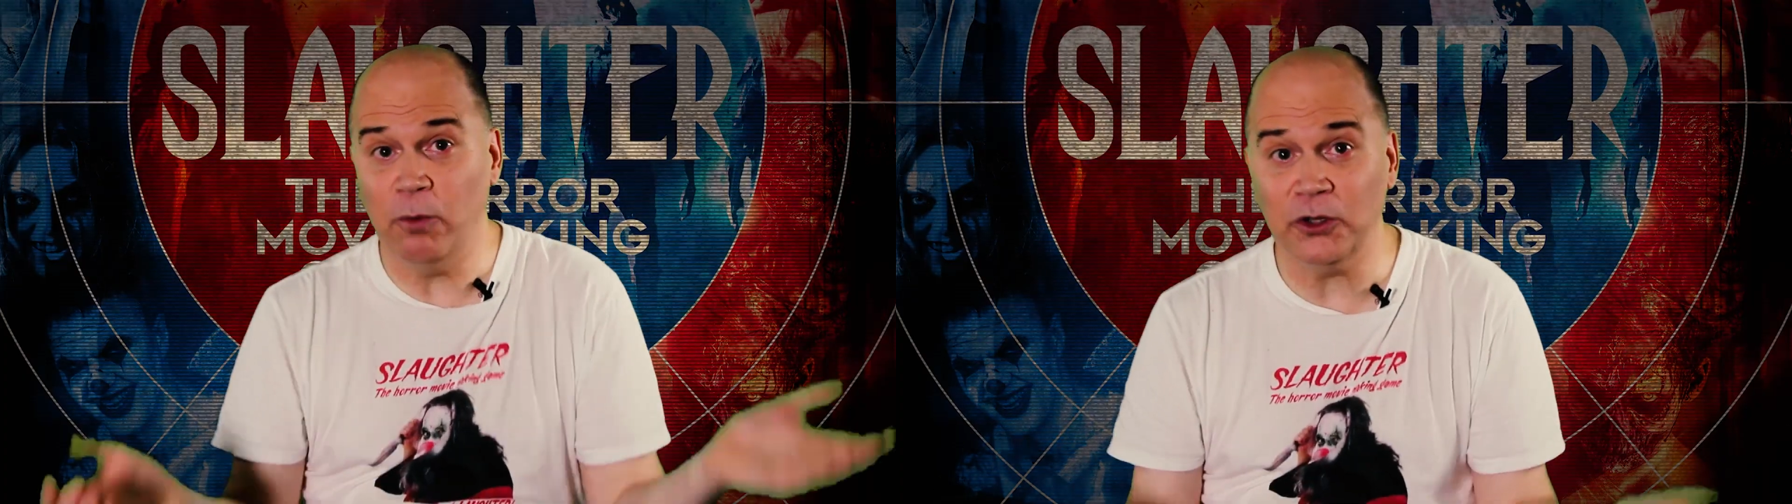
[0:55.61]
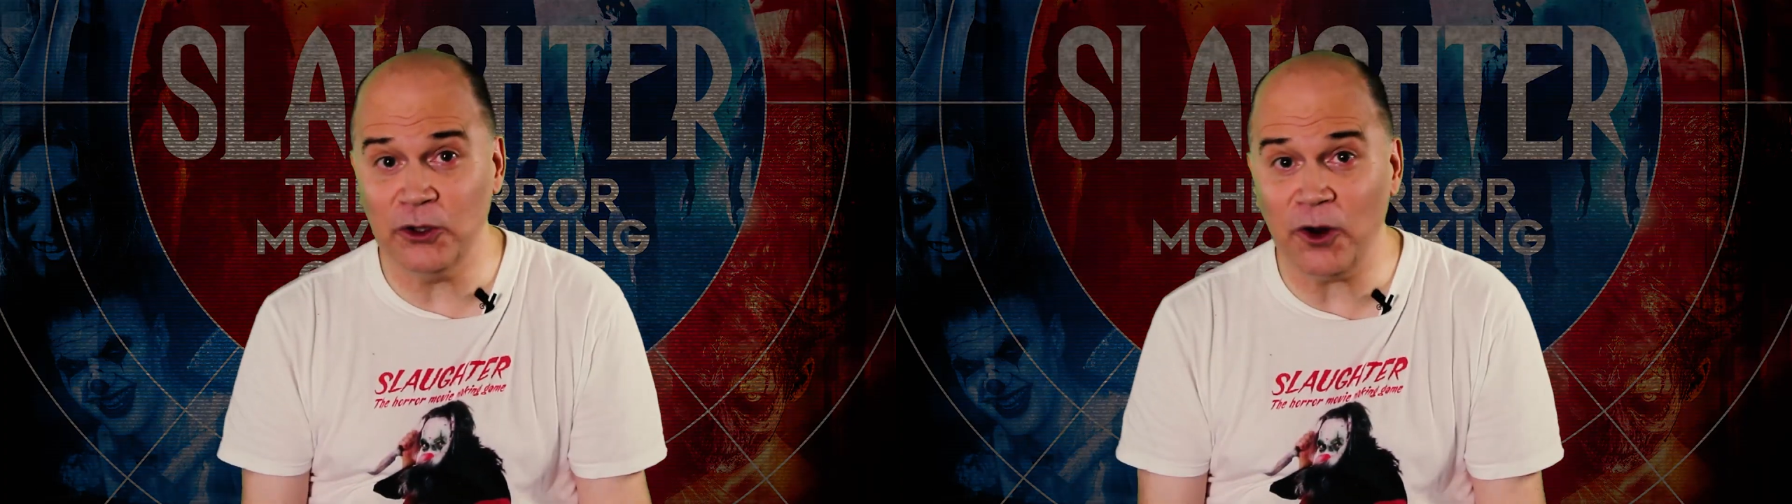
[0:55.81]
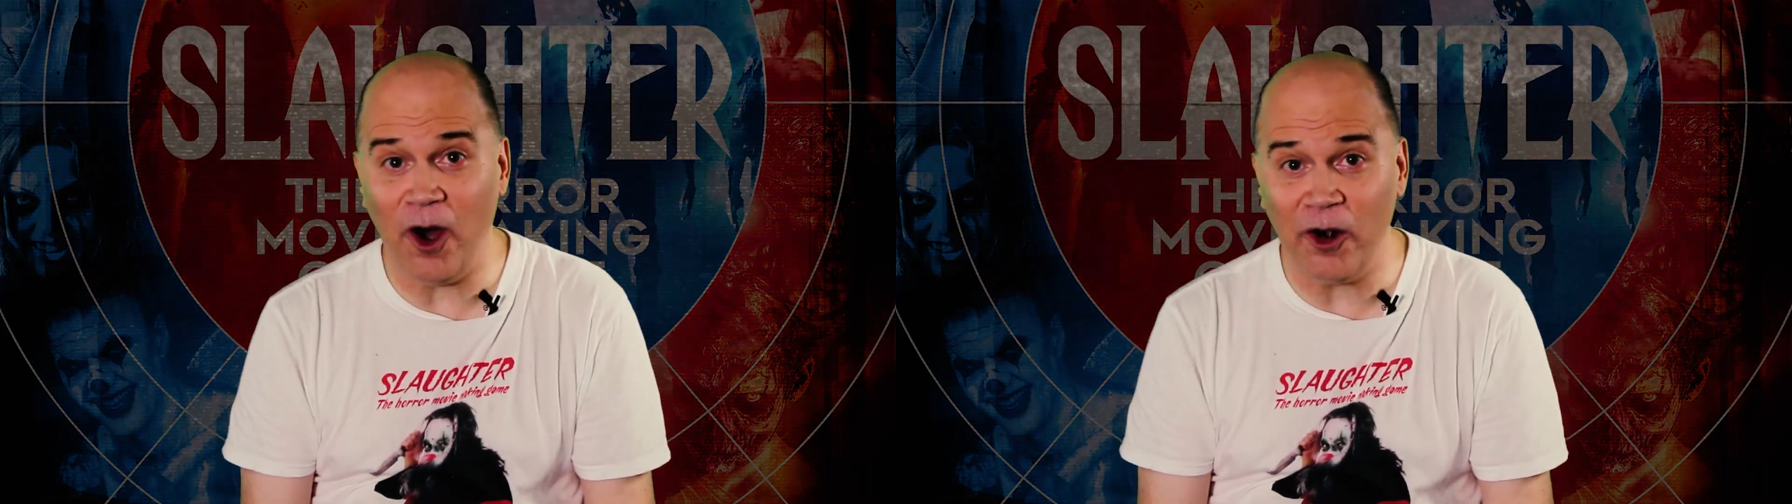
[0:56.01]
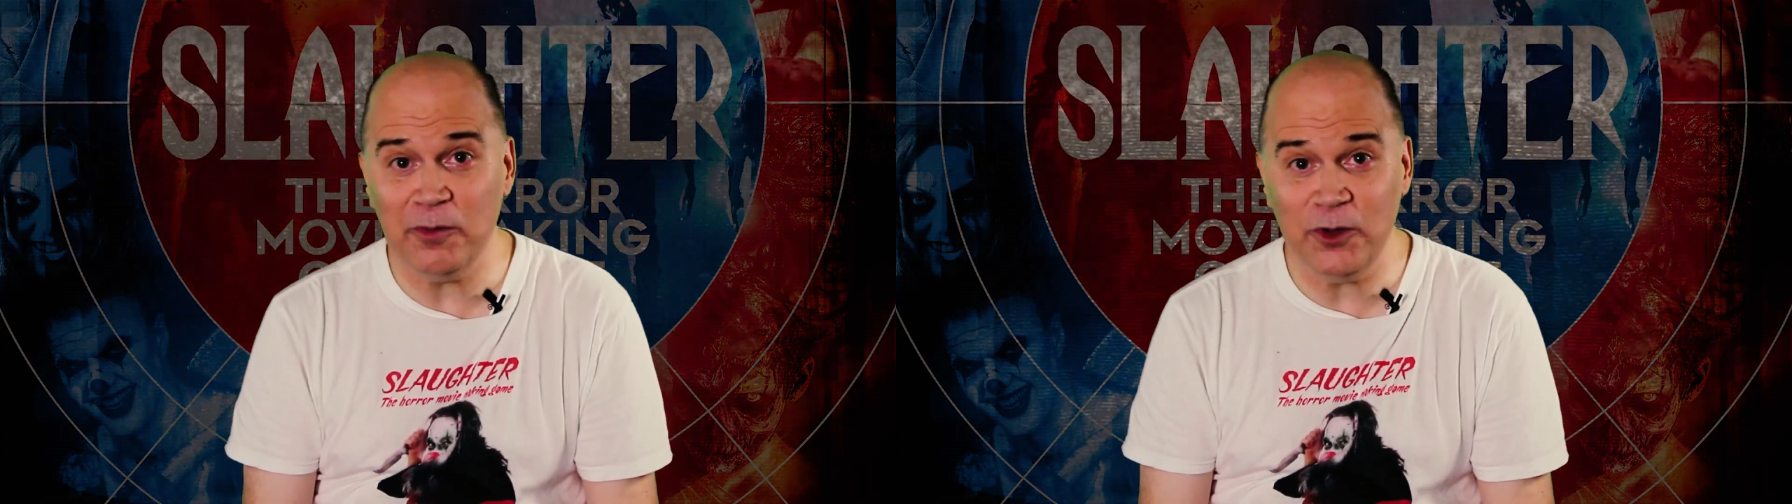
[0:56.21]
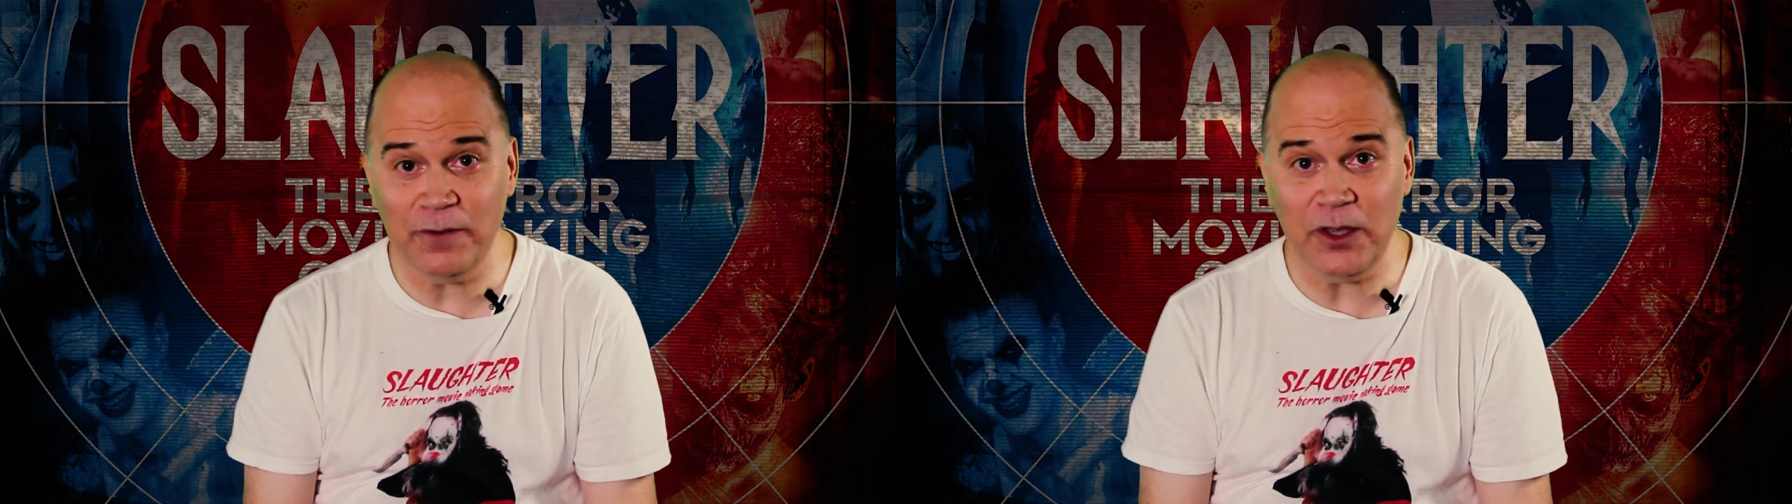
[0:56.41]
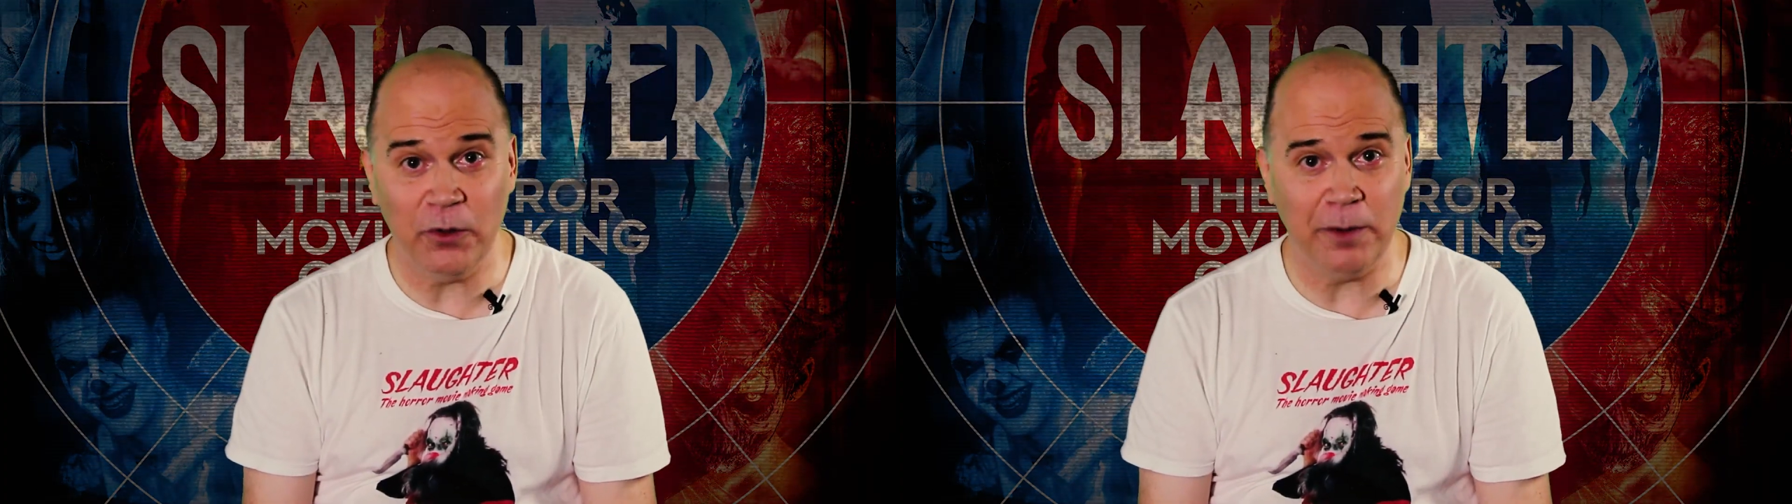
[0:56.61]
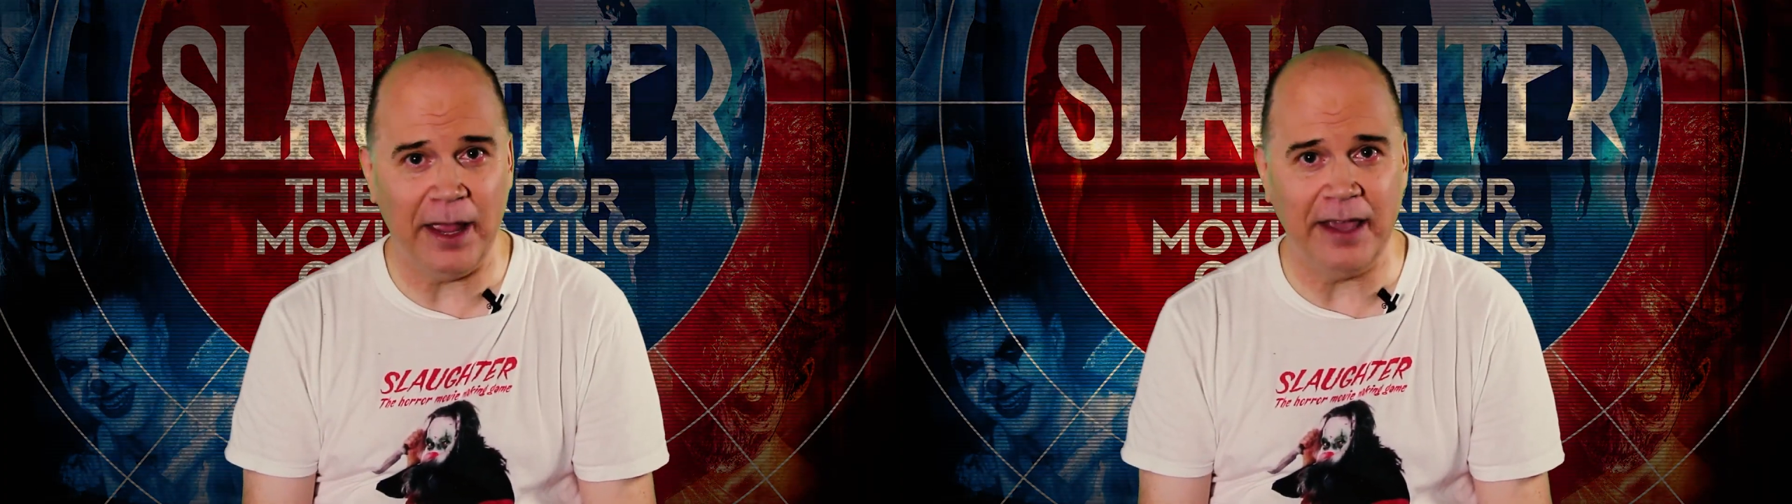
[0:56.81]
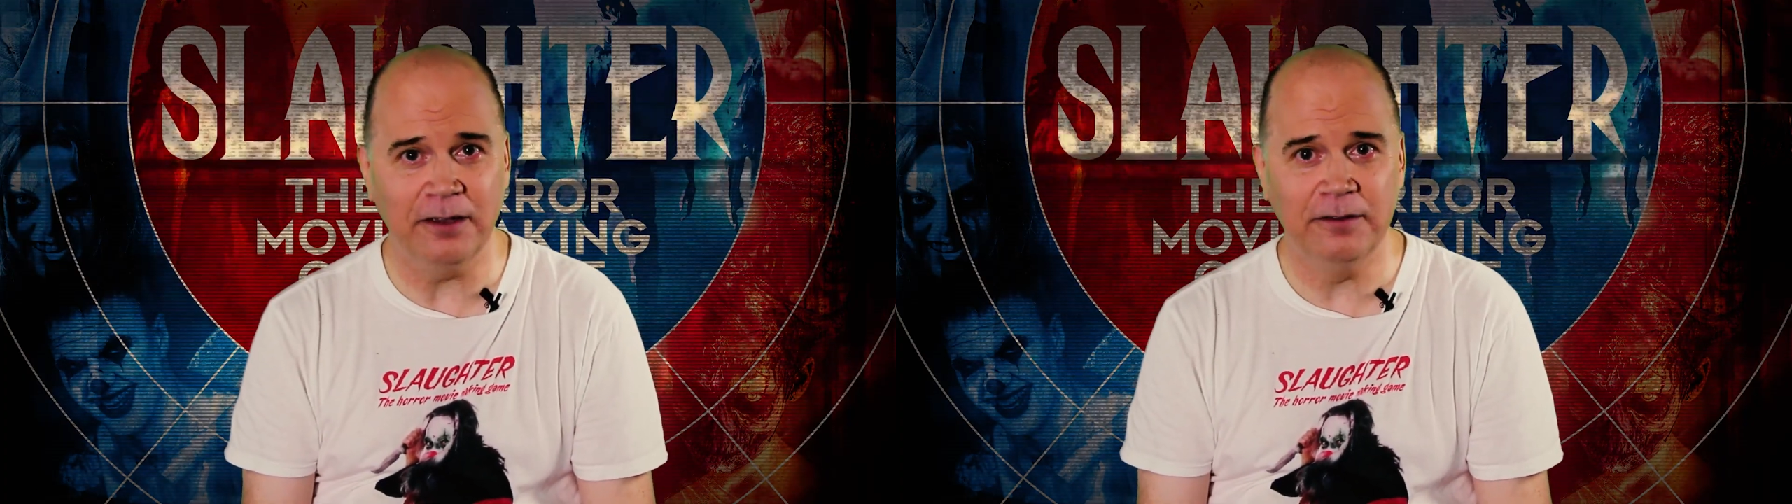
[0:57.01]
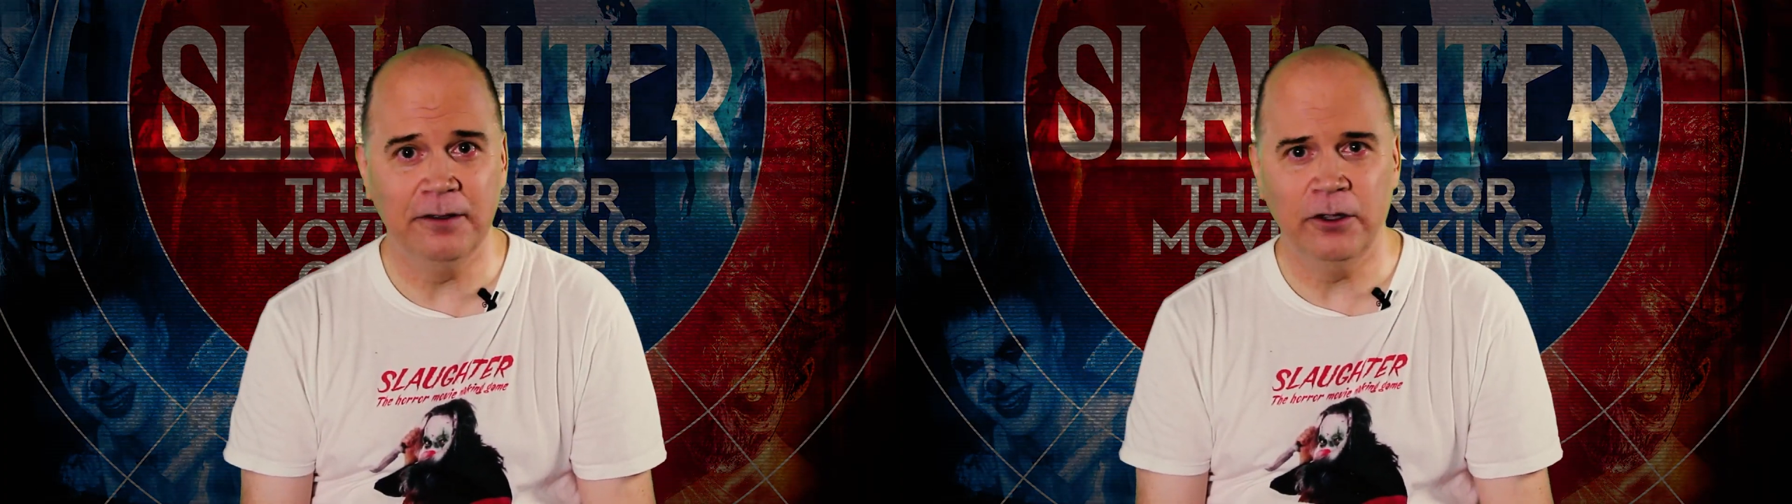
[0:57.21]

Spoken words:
what sort of horror movie you want to make.